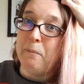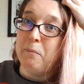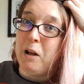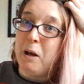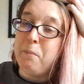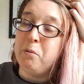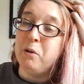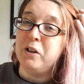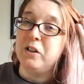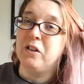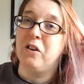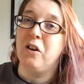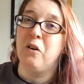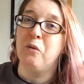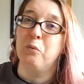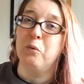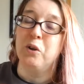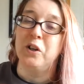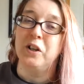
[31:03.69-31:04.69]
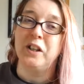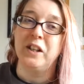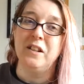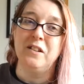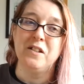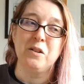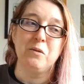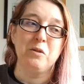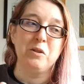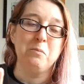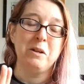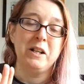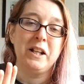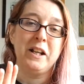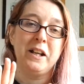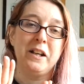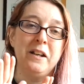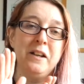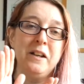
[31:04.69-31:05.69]
like putting a lot of work into at the
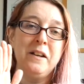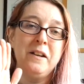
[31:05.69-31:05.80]
minute.